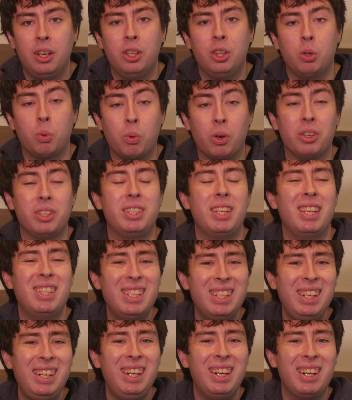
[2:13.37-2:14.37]
The world
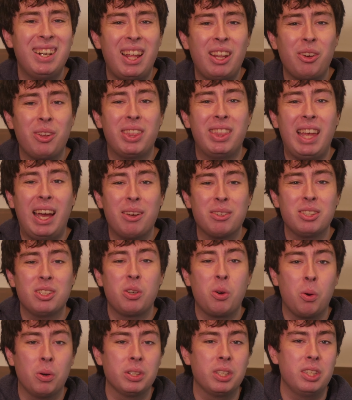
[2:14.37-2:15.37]
doesn't need another 1,000
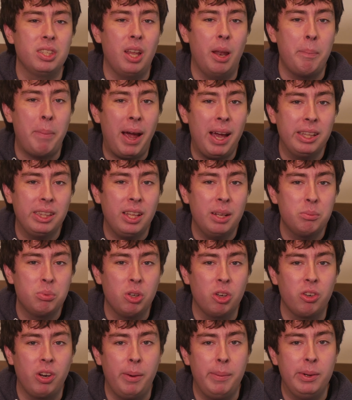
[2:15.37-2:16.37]
courses on Python
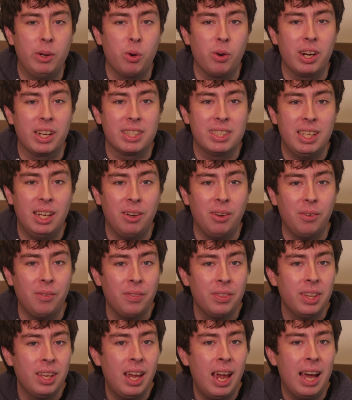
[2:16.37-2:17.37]
programming or Excel,
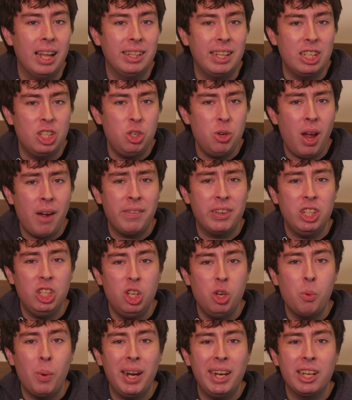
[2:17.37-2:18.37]
unless you have a
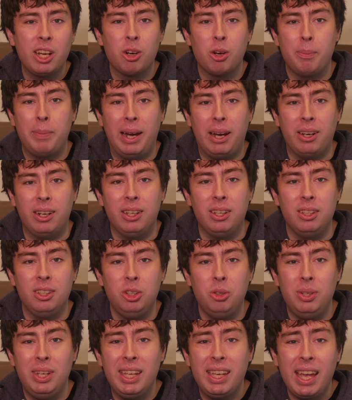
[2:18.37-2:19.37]
new way to go about it,
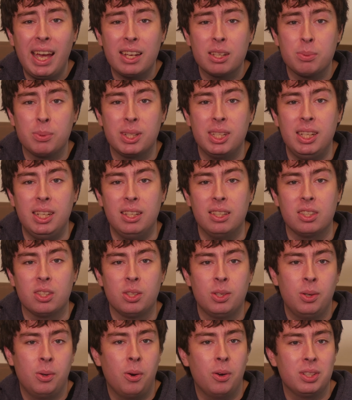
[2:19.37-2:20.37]
unique expertise,
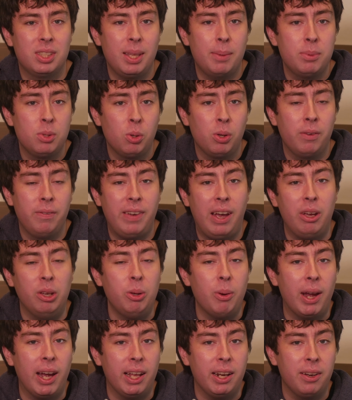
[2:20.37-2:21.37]
or some sort of
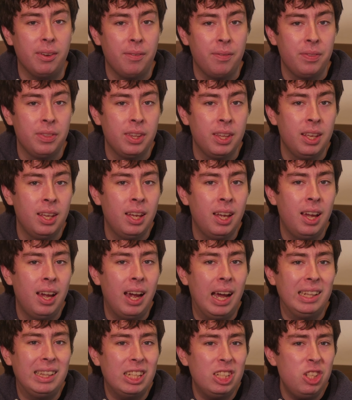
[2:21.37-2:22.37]
value add.
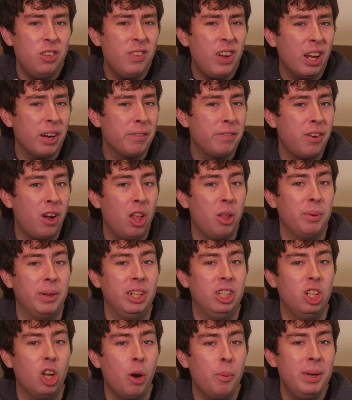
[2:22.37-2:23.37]
Unless you've got a
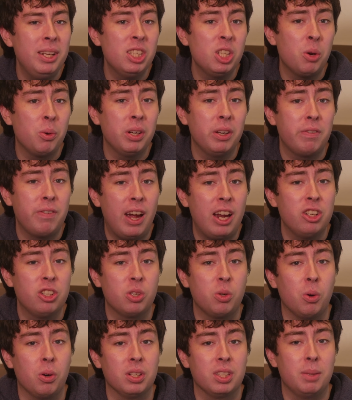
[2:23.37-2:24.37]
following, nobody's going to find your
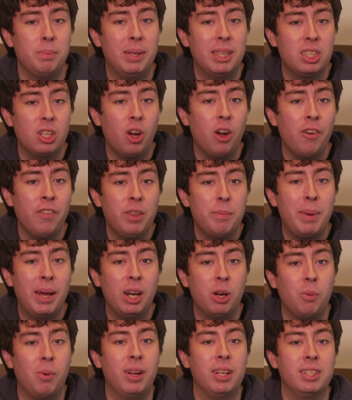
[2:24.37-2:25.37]
course amidst all of the
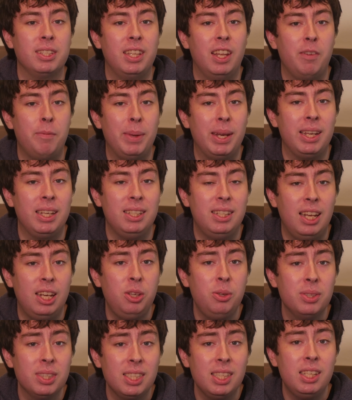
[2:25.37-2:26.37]
better ones that have been
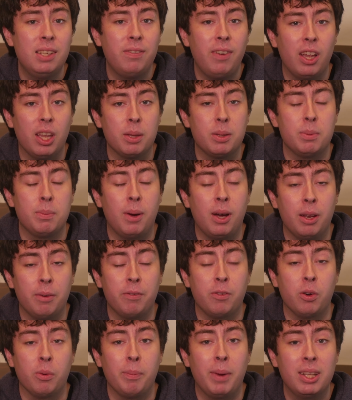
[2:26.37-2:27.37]
continuously developed upon
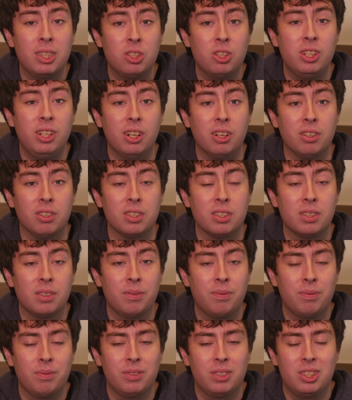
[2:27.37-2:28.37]
for months or years.
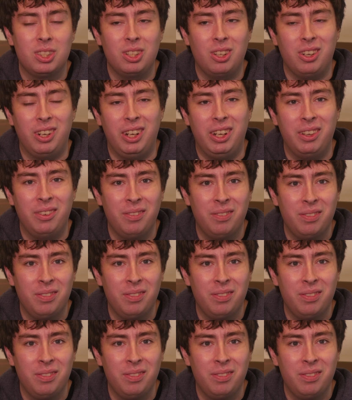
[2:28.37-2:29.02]
Sorry.